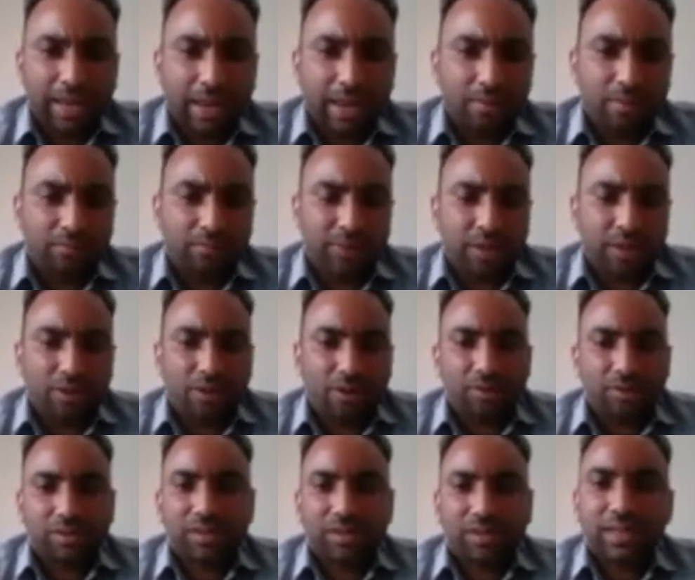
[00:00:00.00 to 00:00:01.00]
because
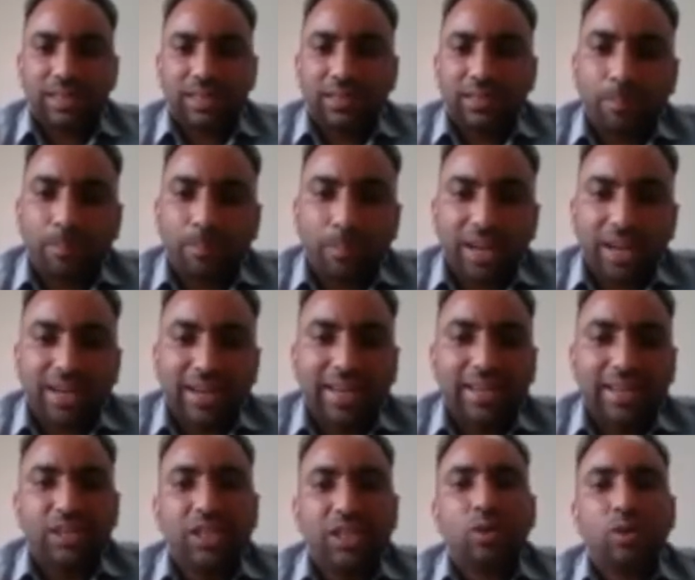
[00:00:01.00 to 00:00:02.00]
the per
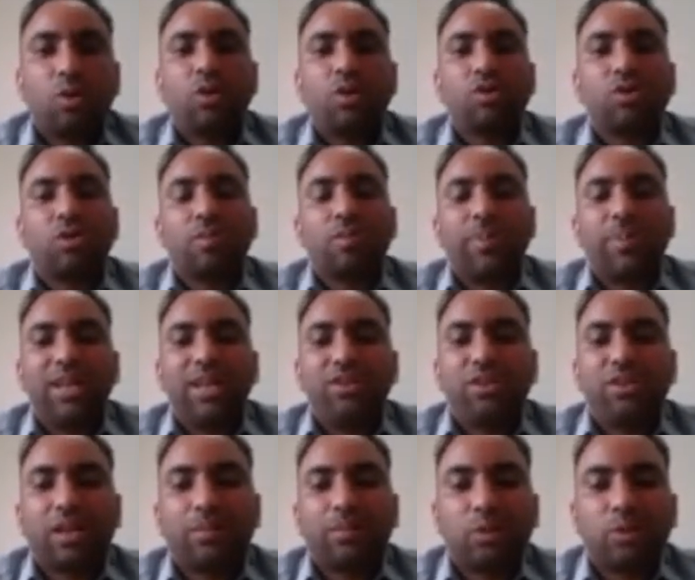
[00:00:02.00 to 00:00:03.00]
kg cost of pedistram
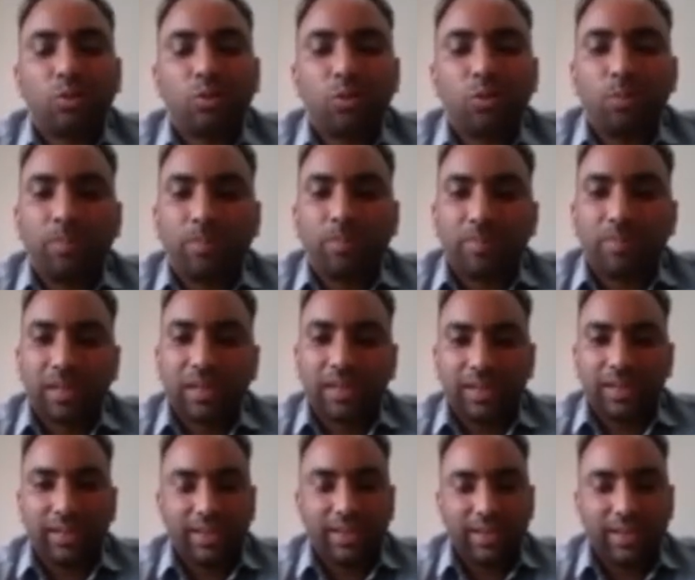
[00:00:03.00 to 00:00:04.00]
mushroom,
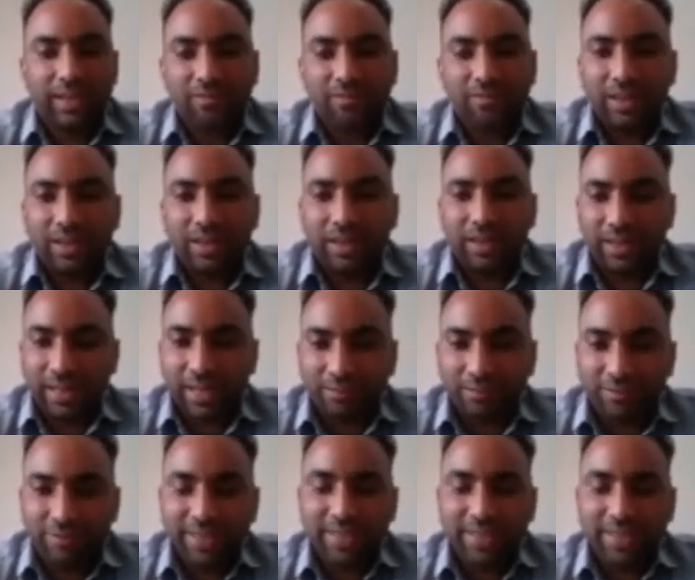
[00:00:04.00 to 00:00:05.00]
it can
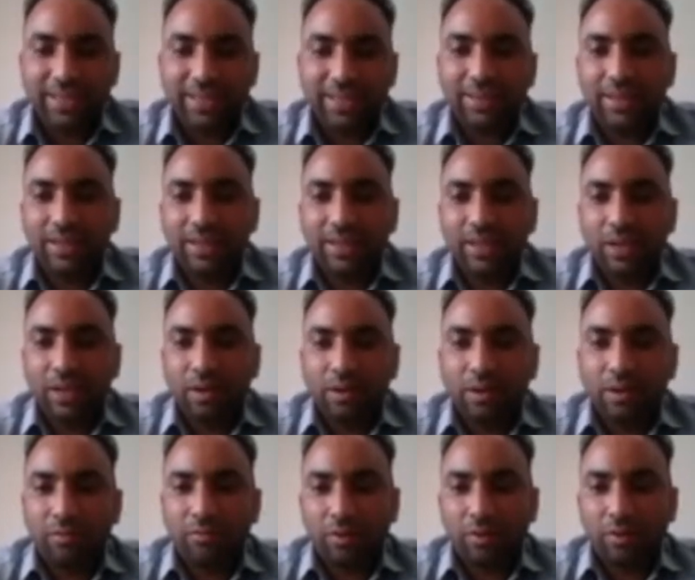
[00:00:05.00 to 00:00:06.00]
vary
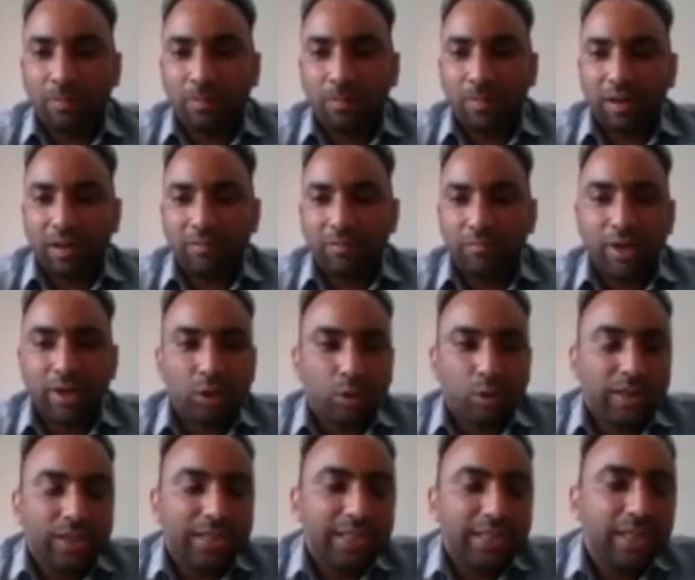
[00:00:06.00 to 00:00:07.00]
from
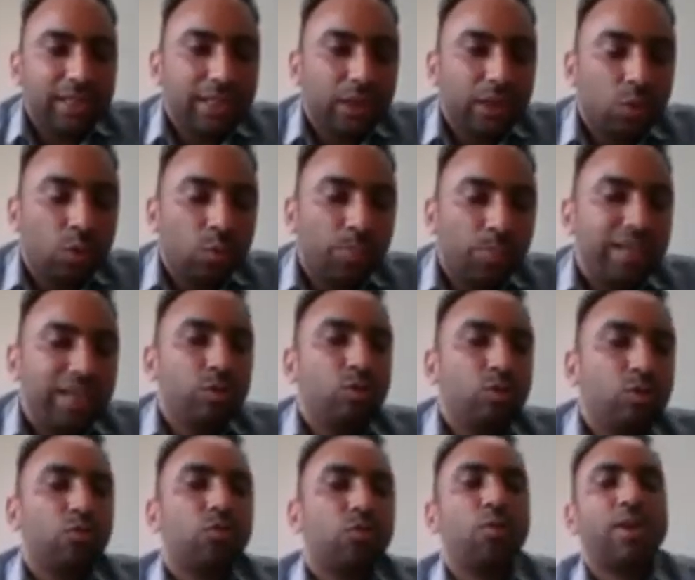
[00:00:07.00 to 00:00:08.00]
120 rupees to
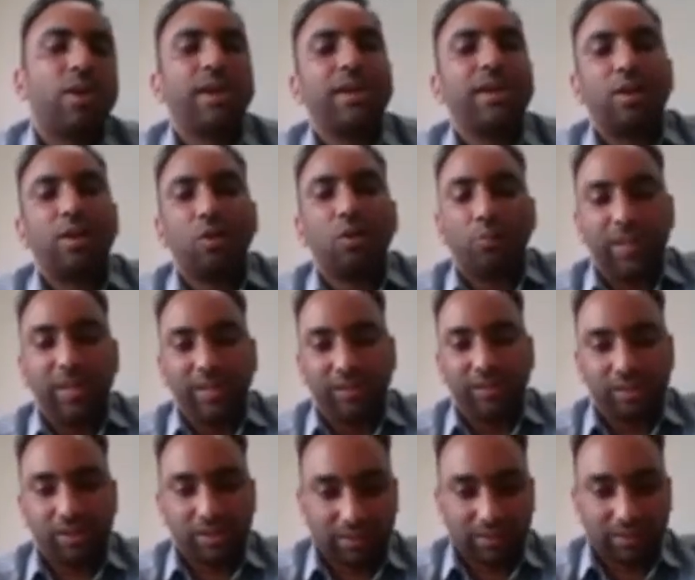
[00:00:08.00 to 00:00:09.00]
400
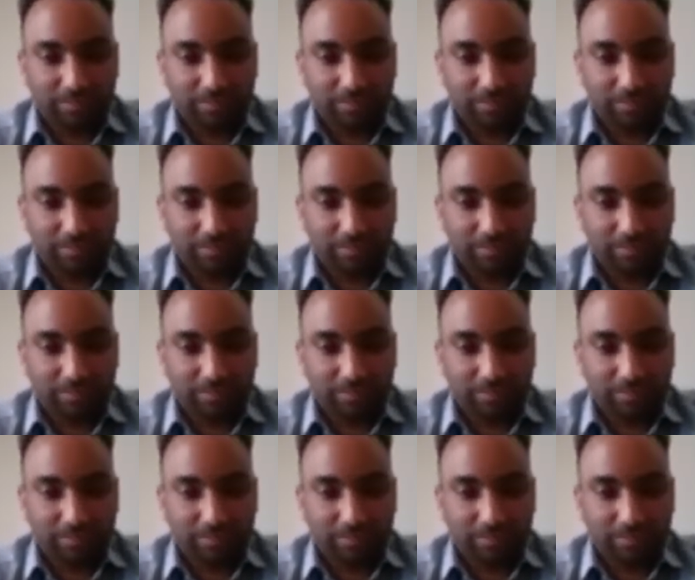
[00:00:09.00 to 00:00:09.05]
rupees.